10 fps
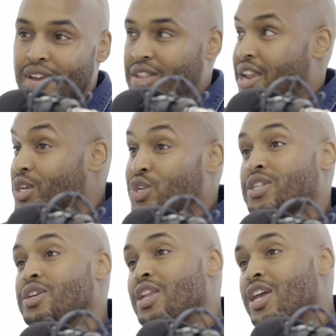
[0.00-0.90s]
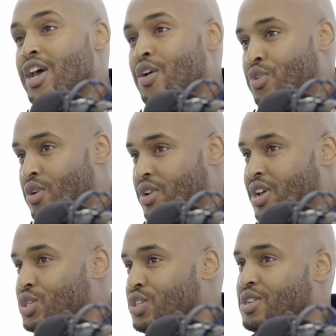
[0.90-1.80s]
has a need out there, and
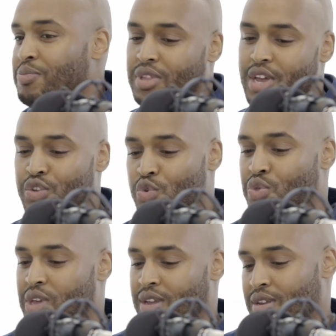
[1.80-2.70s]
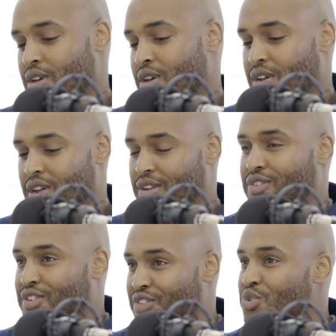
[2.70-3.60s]
not just something that you think
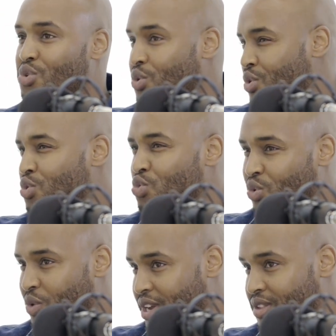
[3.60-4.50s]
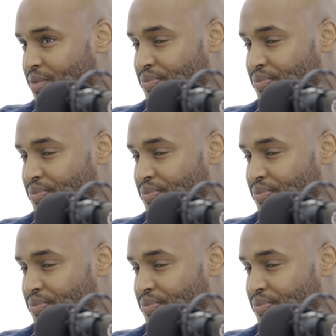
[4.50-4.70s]
is good or cool, right?